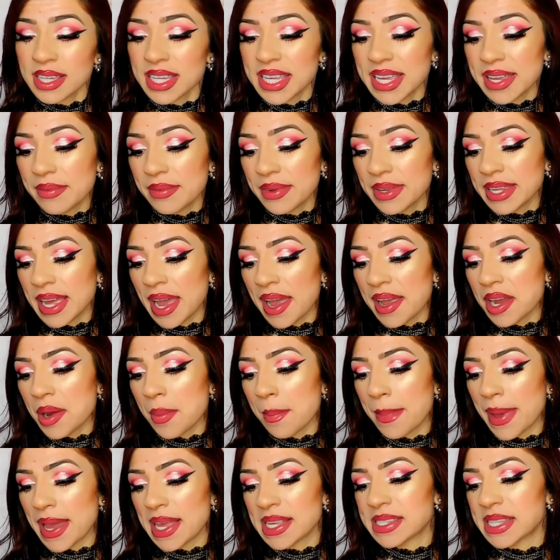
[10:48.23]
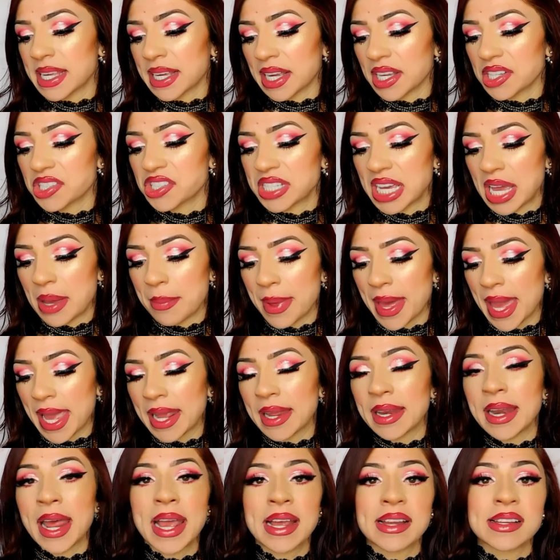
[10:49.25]
You even get your basic
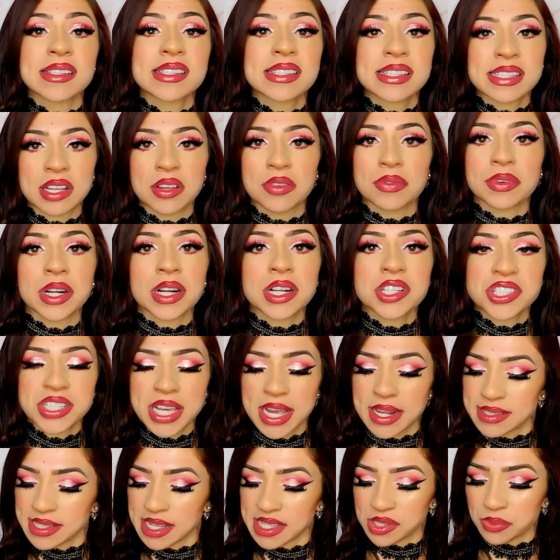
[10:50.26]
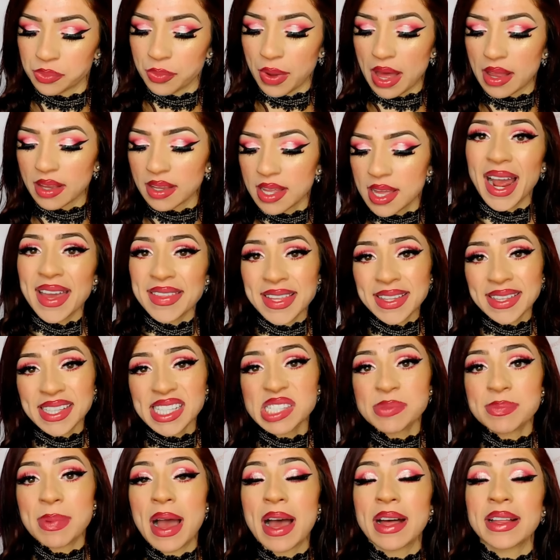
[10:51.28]
champagne and silver shades as well. I think
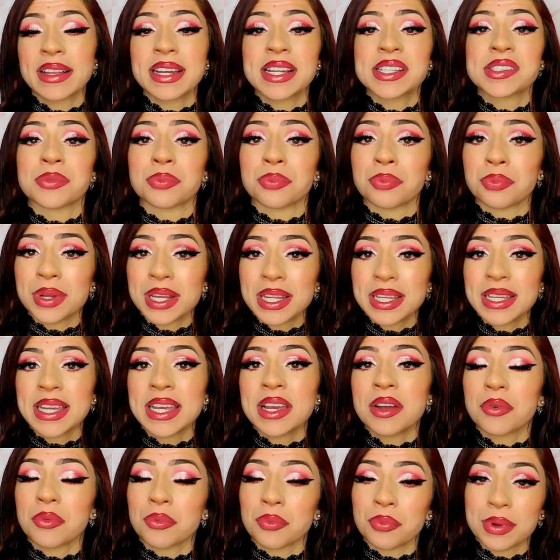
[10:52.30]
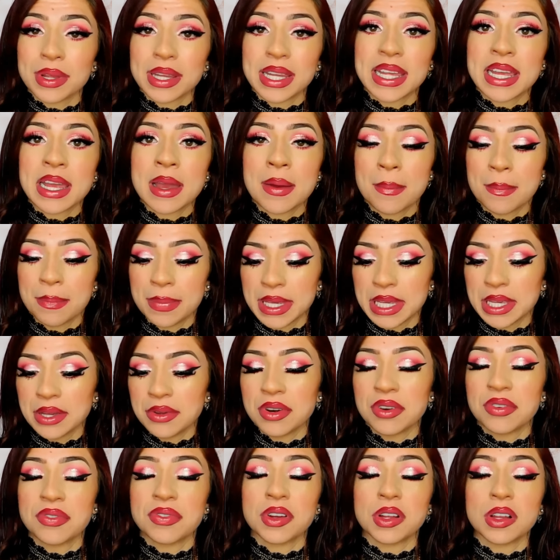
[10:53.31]
this palette is really, really
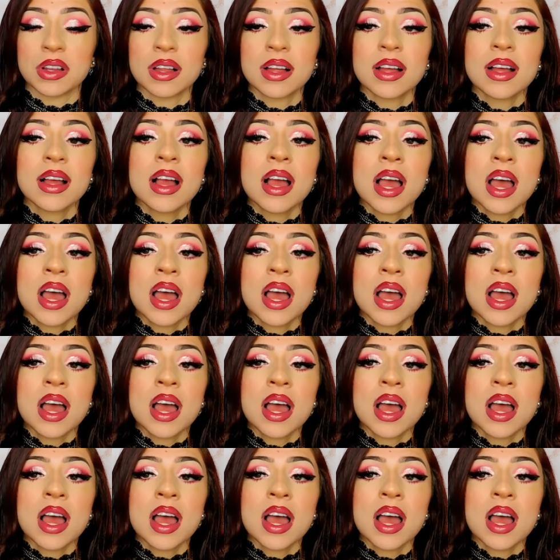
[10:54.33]
beautiful.